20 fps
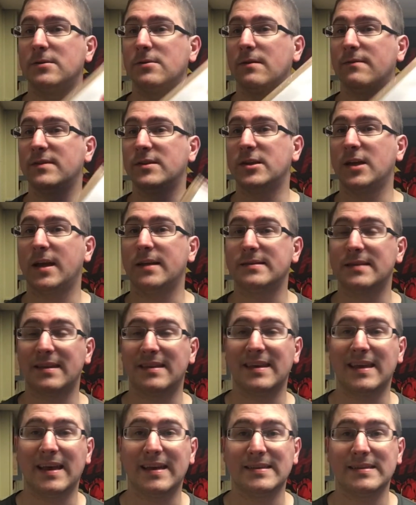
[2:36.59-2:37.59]
You have a chance at
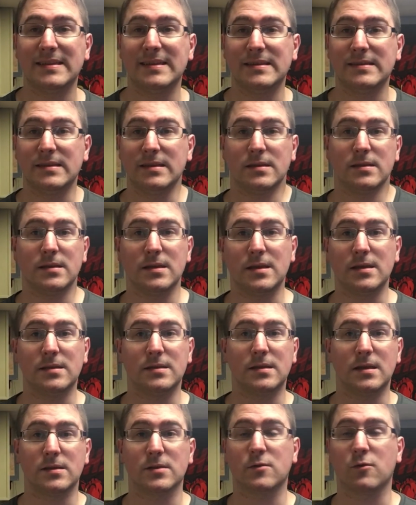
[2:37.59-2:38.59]
the SDCC
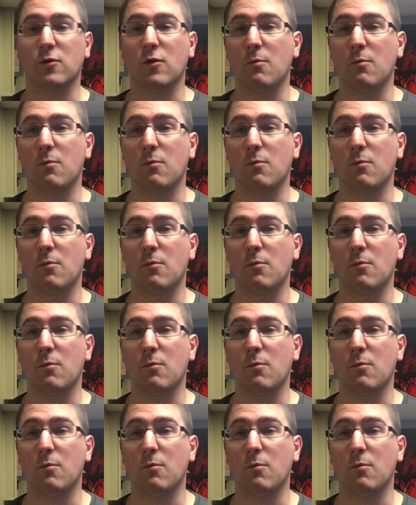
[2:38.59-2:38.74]
Cisco